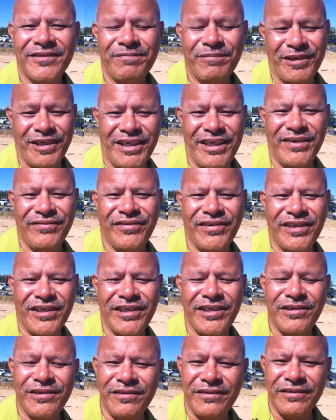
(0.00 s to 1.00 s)
Whatever
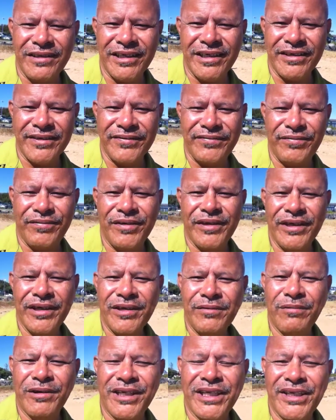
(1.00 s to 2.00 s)
you live,
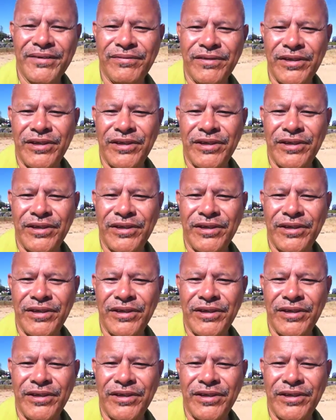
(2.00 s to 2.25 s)
whatever